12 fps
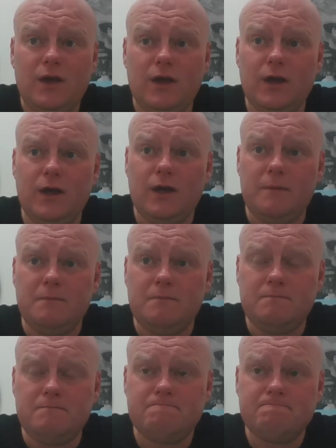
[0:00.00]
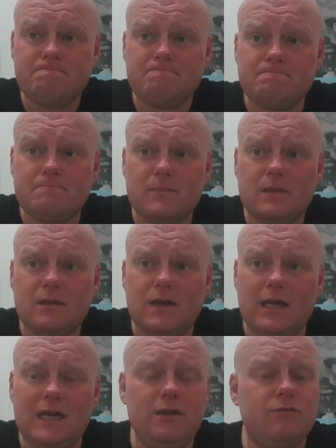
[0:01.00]
And
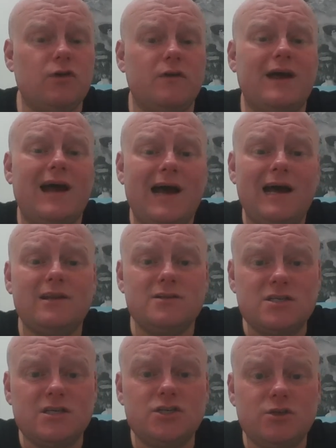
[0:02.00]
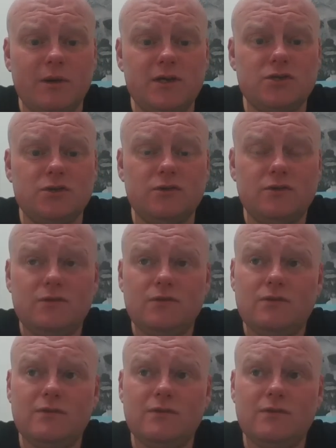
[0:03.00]
then you've got the Haaland situation.